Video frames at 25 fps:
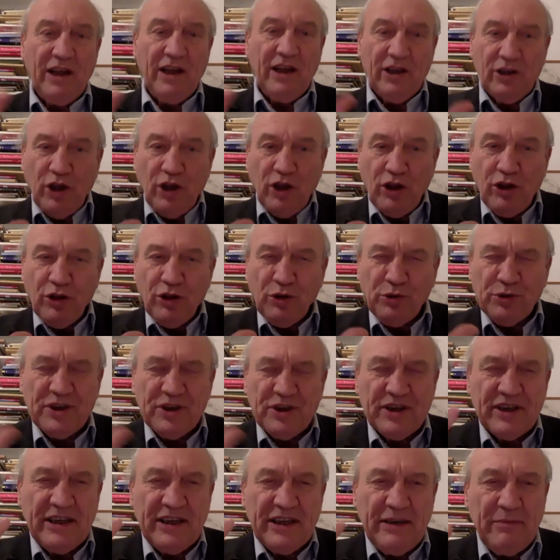The thought
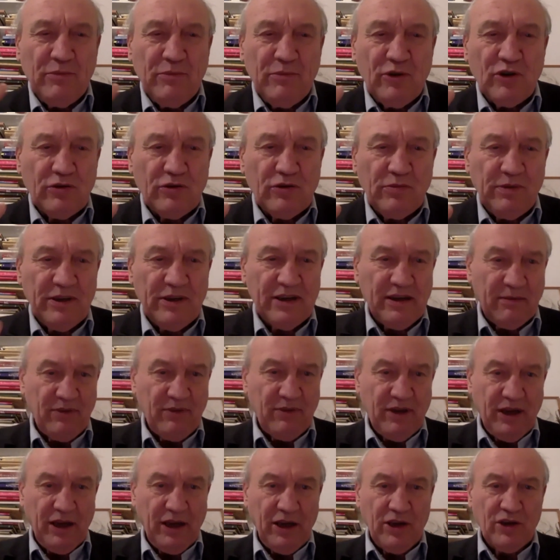seems to be
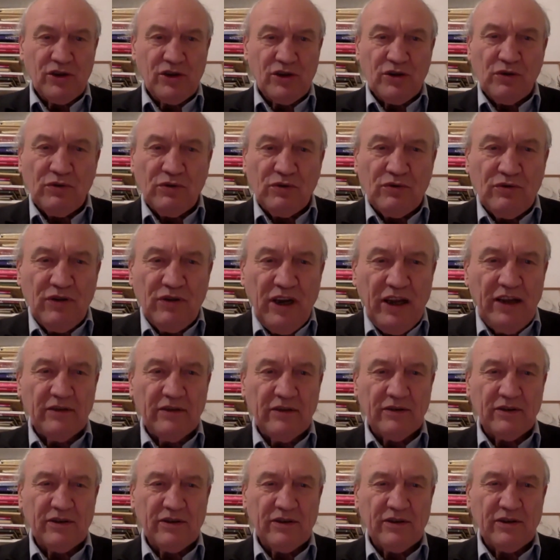something so real,
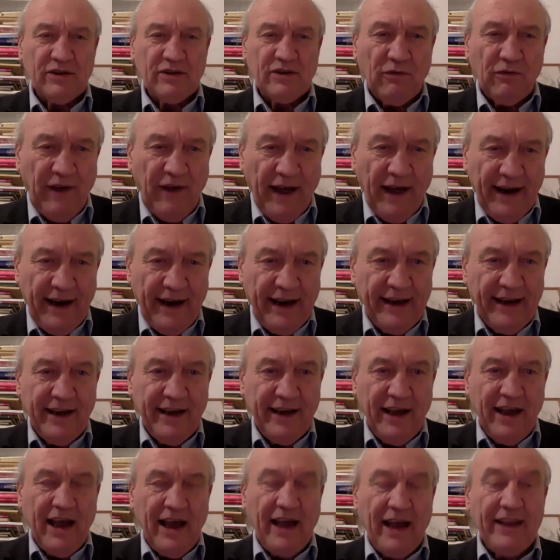so valid,
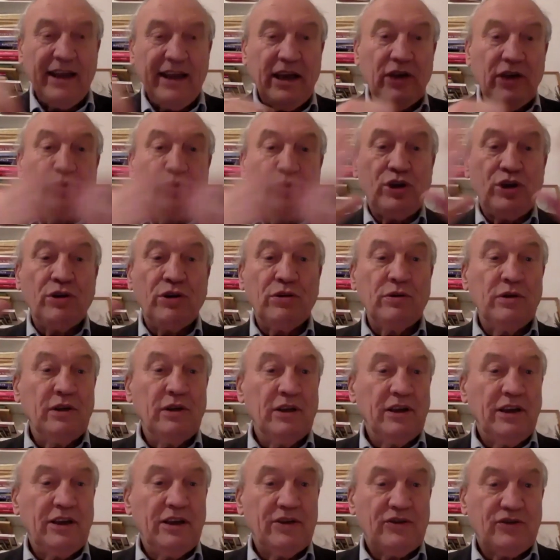and yet shh,
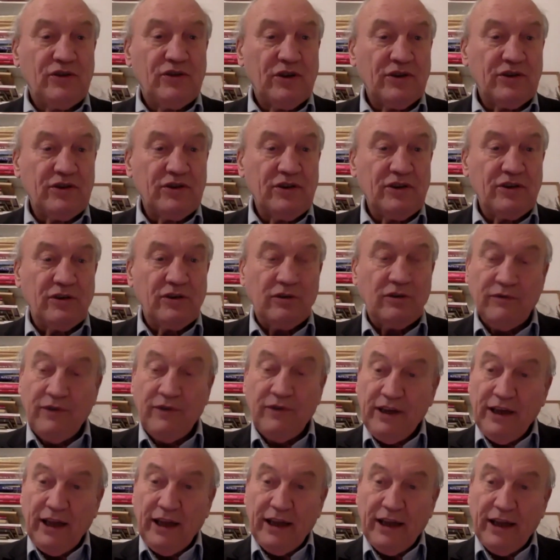it's just dissolving
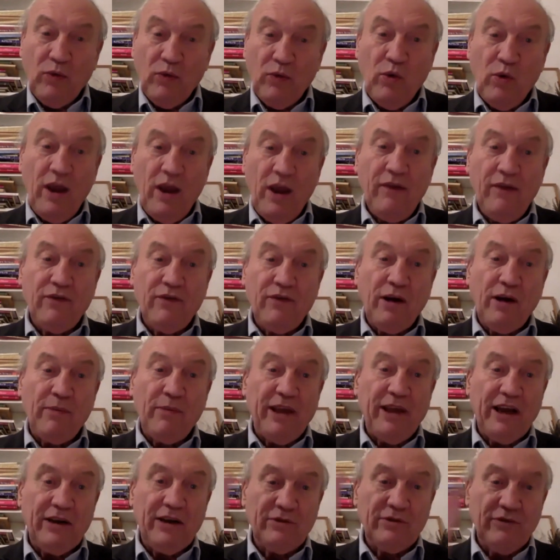like a wave coming
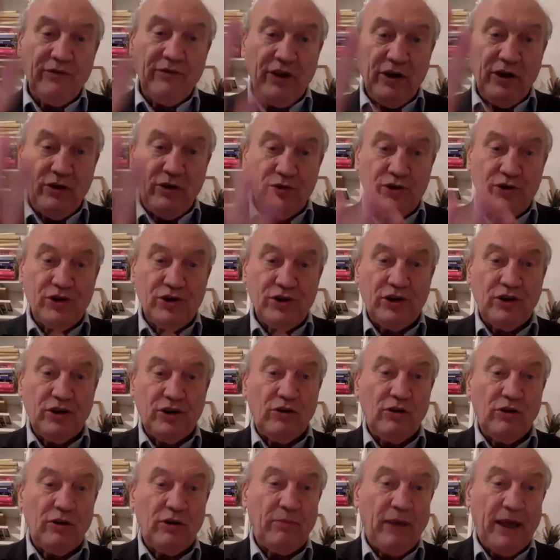out of the ocean and
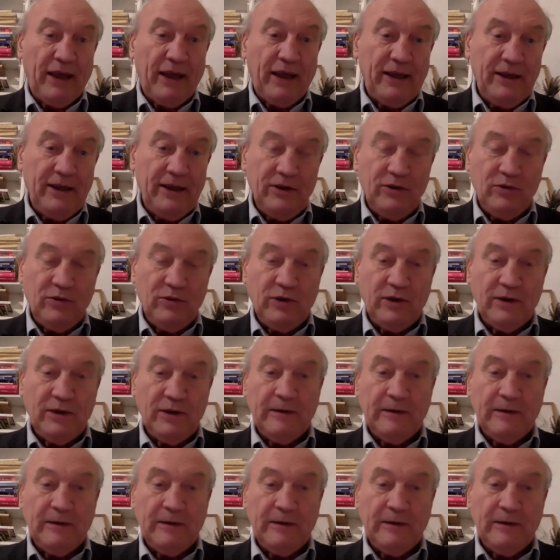going back into it.